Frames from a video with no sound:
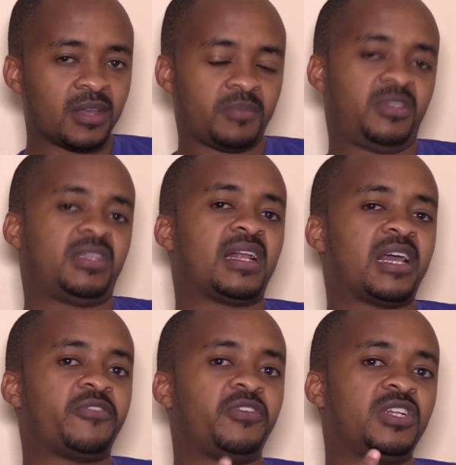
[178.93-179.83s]
Basically,
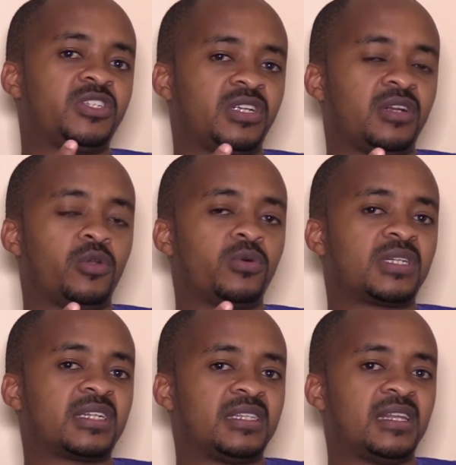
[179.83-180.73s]
affinity looked
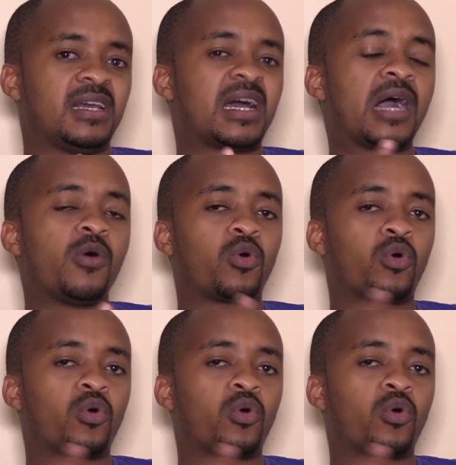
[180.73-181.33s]
at how